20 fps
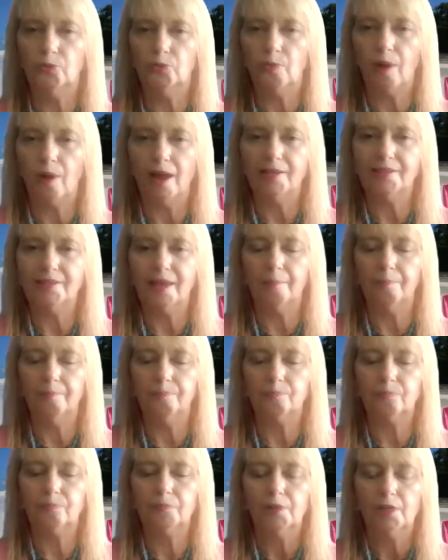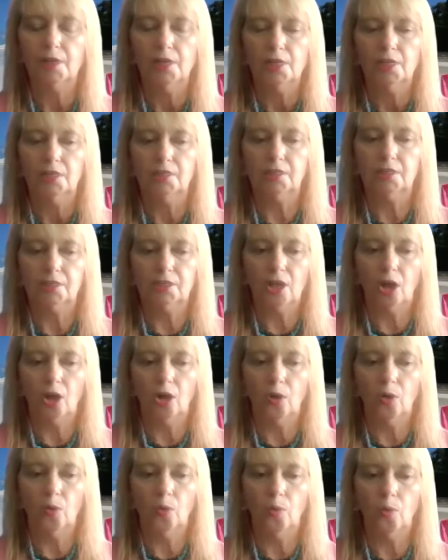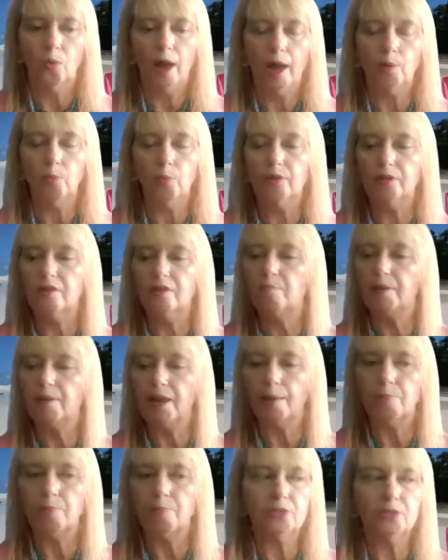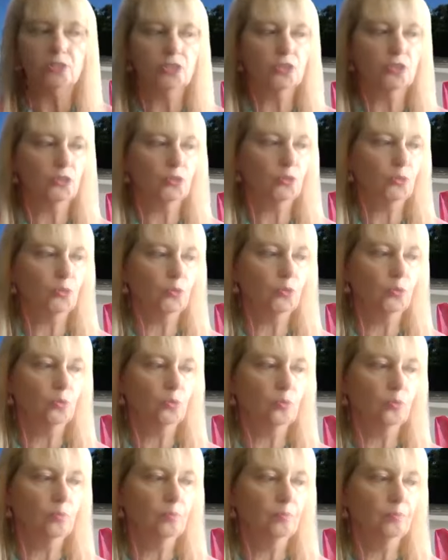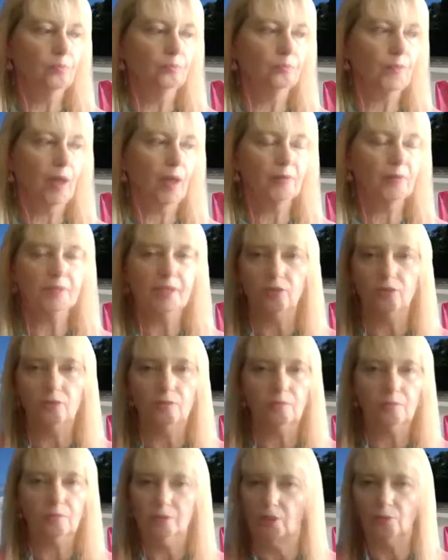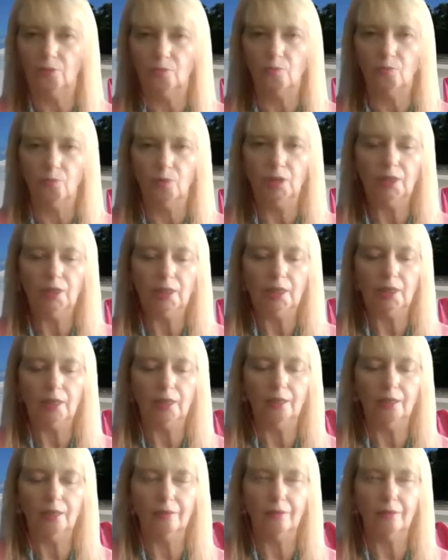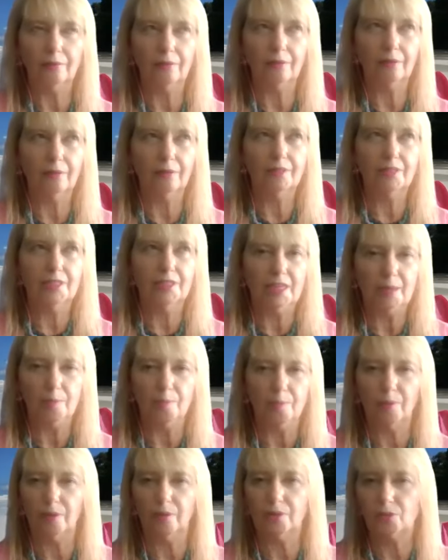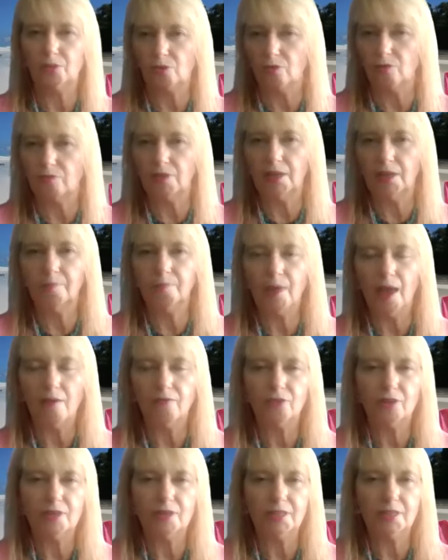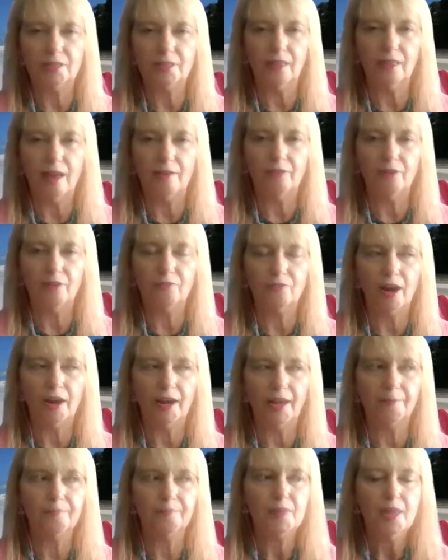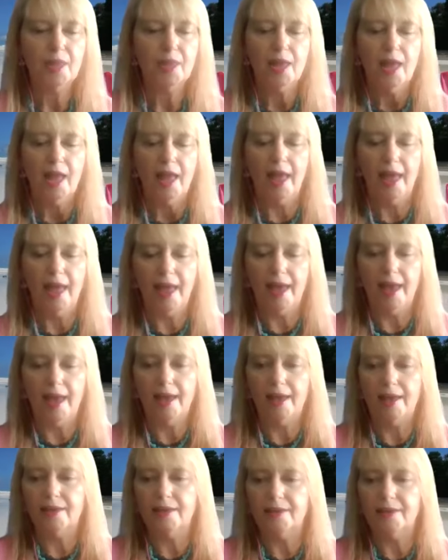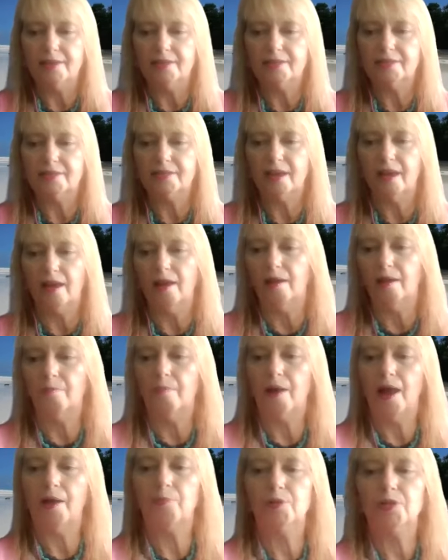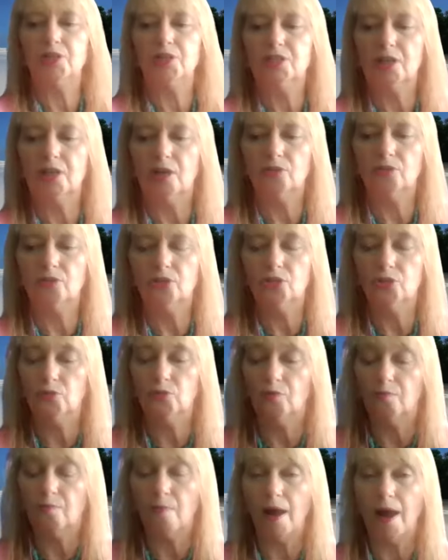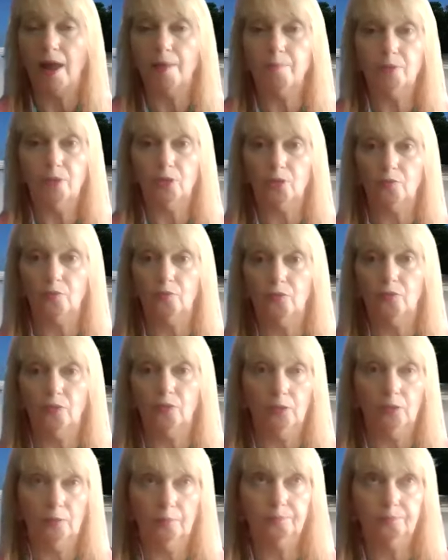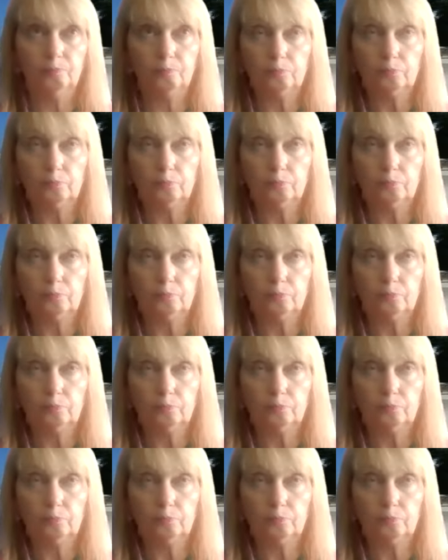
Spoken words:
rise up. So I wouldn't have been able to, I was under, you know, really deep scrutiny after I did the live on Friday. And I reached out to two of my beautiful